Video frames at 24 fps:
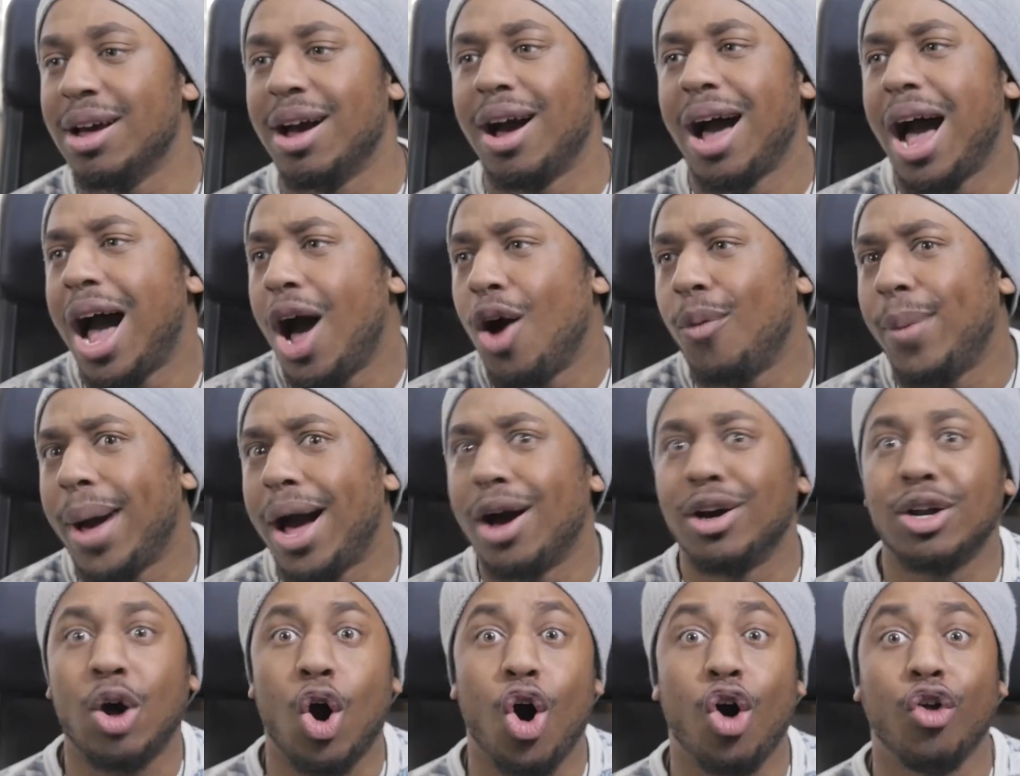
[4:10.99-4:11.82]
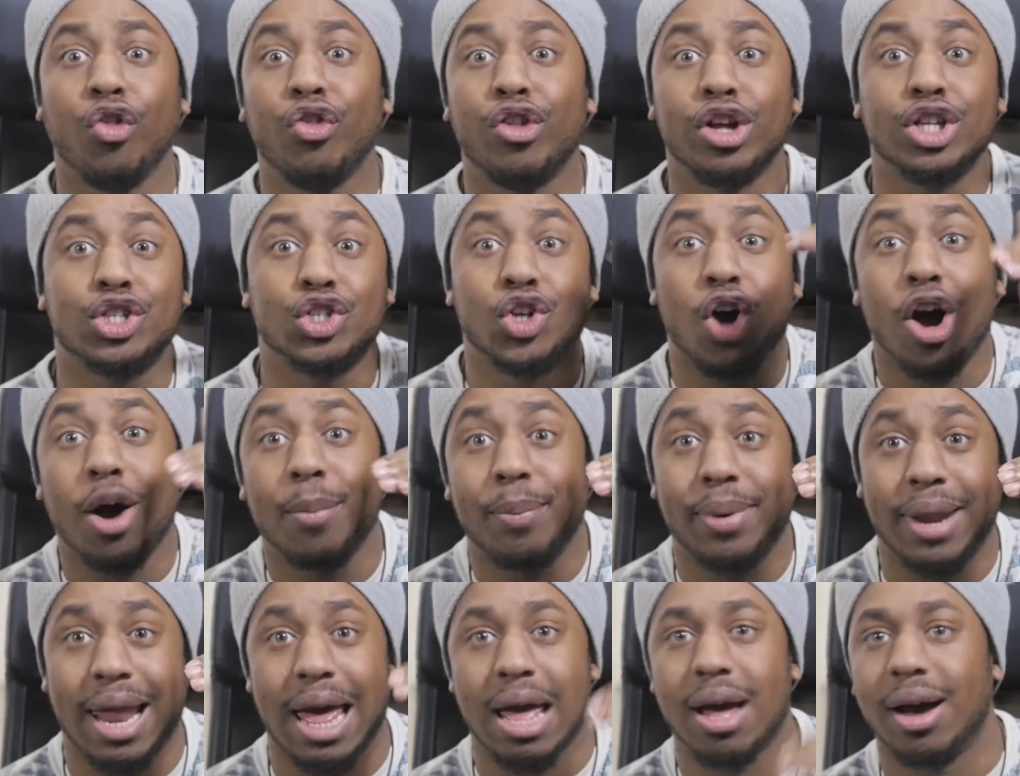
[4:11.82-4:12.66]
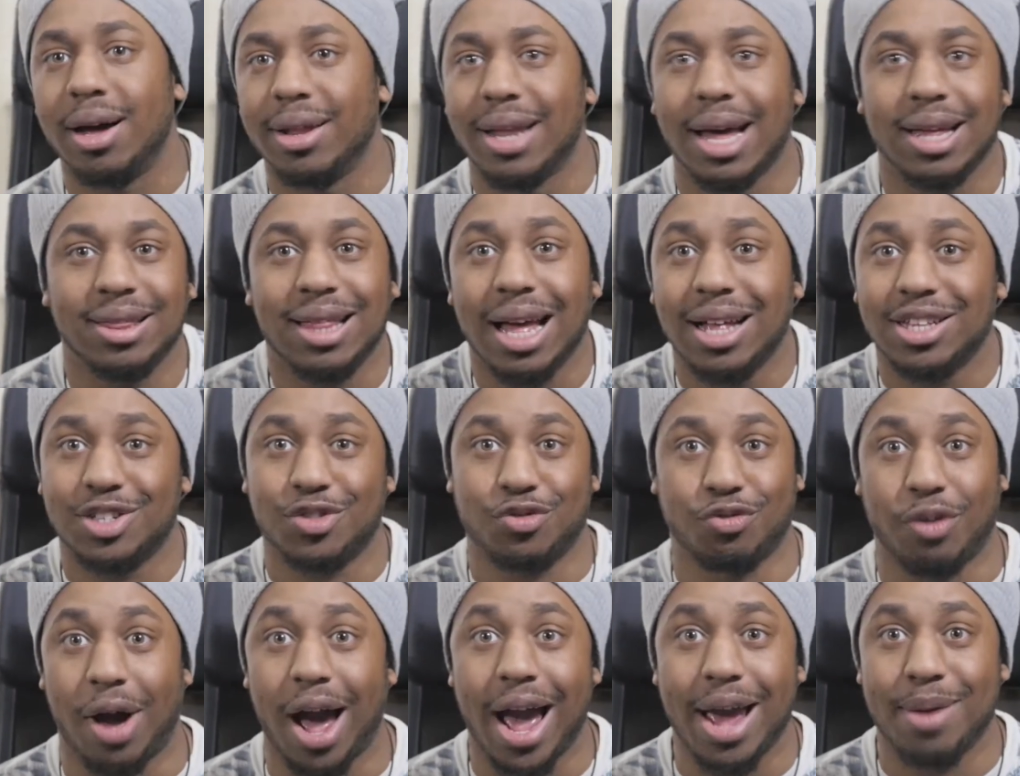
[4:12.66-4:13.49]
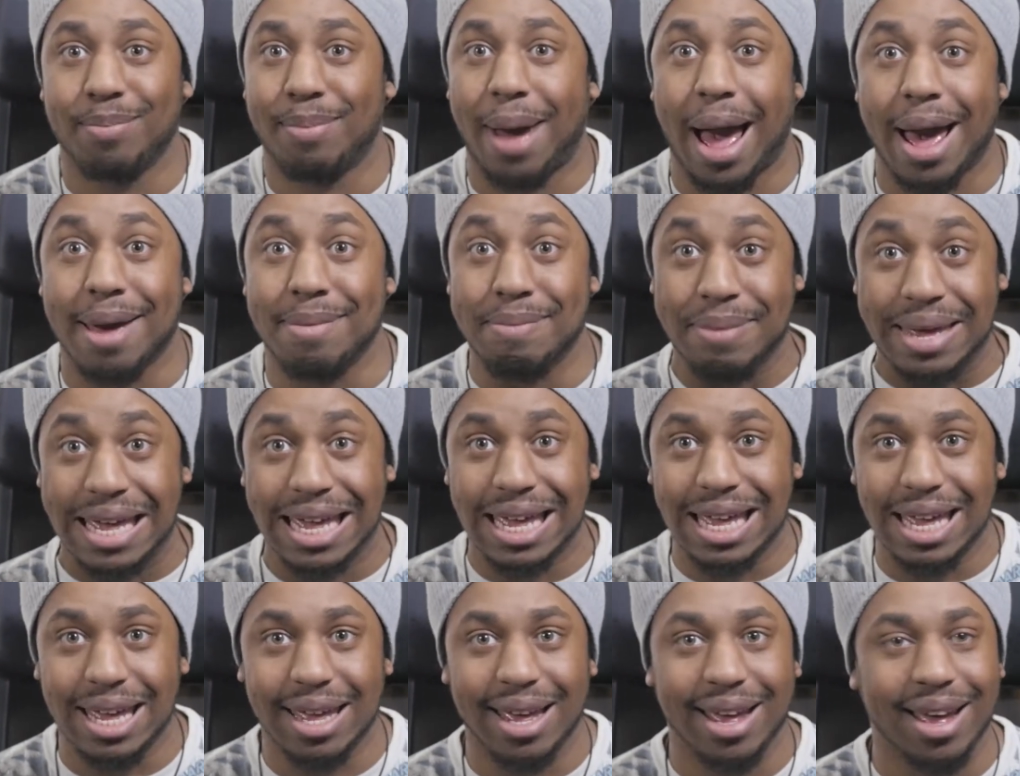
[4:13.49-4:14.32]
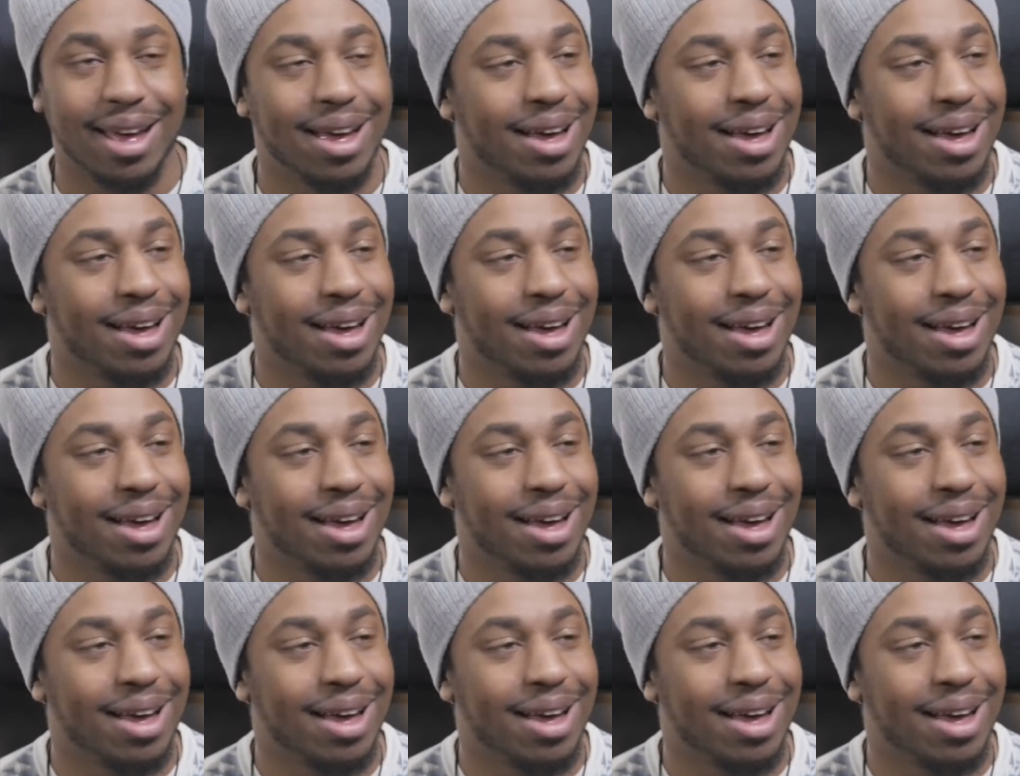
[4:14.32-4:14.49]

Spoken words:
How about on the top layer? Like, that's fine by me.